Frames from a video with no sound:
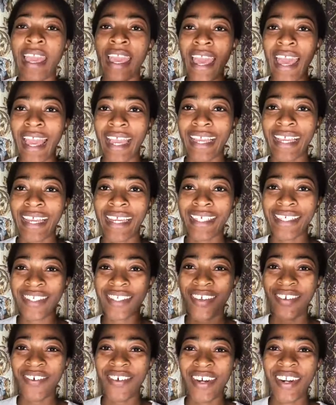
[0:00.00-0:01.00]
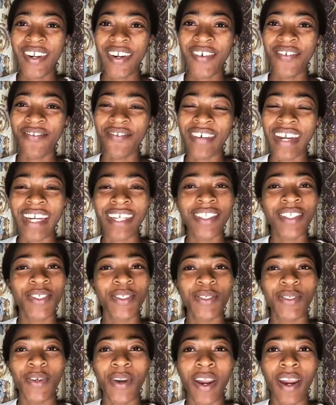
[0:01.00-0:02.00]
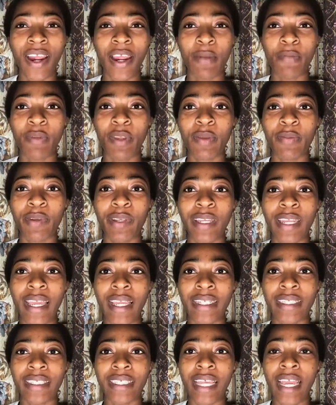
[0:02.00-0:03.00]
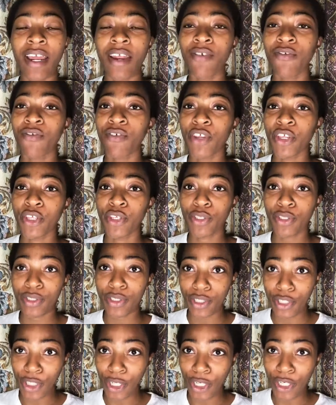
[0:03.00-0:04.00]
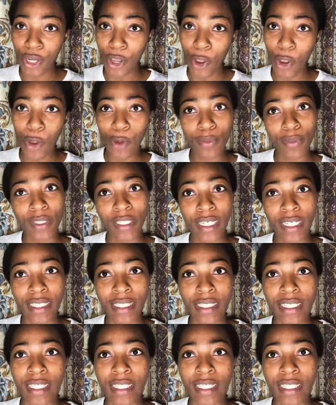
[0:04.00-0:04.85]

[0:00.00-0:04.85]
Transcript: Hi guys, welcome back to our BBNaija reunion updates.